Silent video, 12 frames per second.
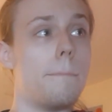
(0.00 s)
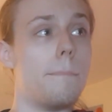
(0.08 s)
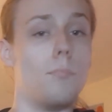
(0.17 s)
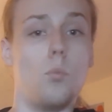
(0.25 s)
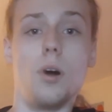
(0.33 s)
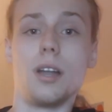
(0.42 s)

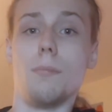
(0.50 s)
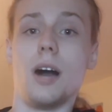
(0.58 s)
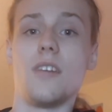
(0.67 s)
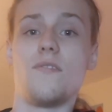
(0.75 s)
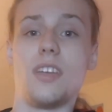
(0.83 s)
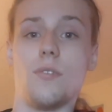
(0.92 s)
one of
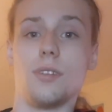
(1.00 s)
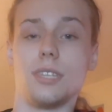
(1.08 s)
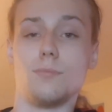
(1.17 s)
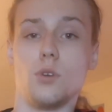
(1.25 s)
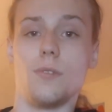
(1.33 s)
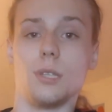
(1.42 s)
my favorite
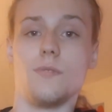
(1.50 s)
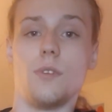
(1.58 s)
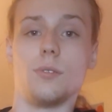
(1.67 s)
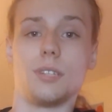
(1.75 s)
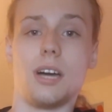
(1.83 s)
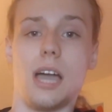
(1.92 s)
Disney movies of
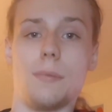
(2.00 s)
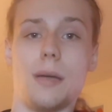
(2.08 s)
all time.